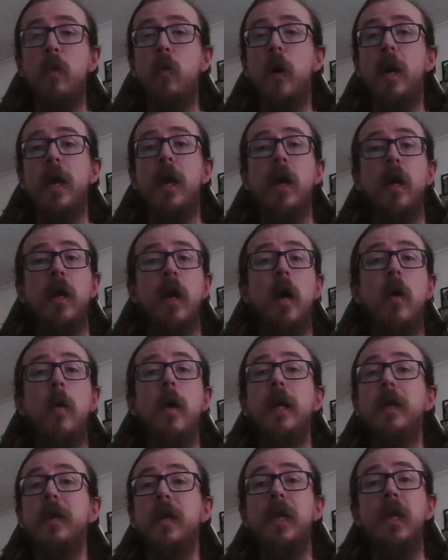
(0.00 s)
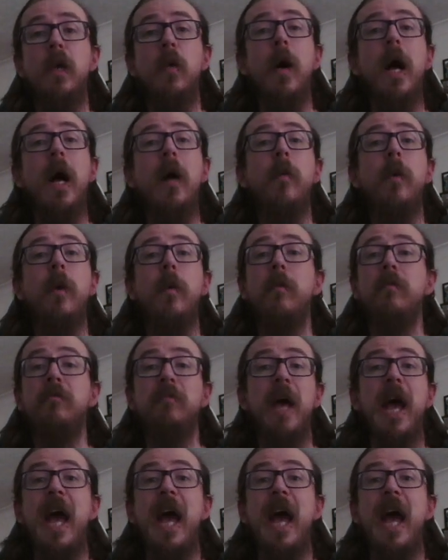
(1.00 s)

where they're going, the new album,